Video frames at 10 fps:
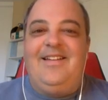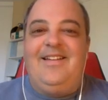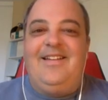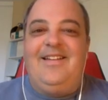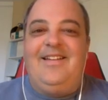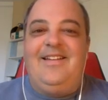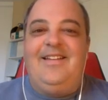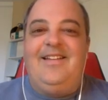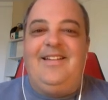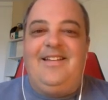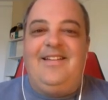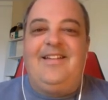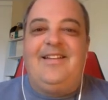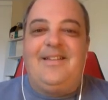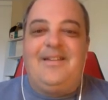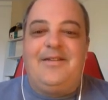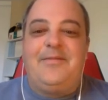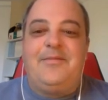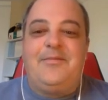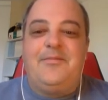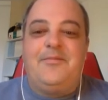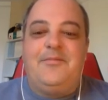The person shown says nothing.